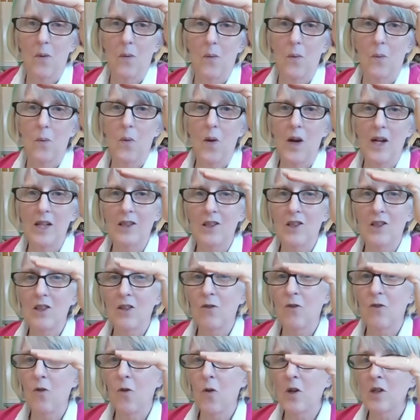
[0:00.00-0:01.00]
What is the
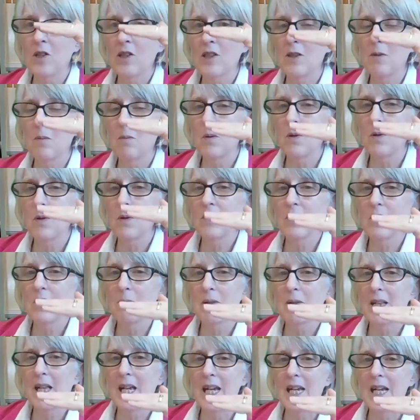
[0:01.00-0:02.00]
force that moves the
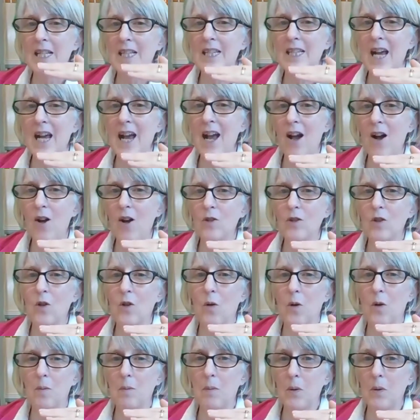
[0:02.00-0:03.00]
plane down
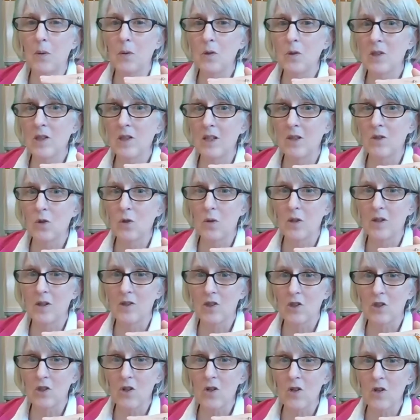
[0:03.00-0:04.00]
or pulls it
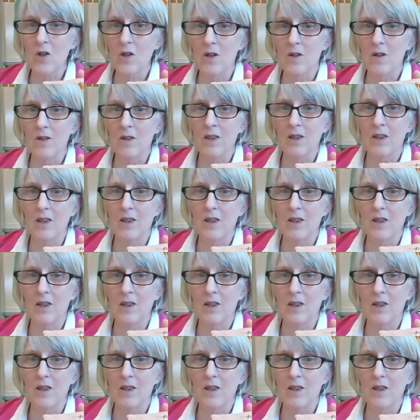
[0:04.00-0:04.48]
towards Earth?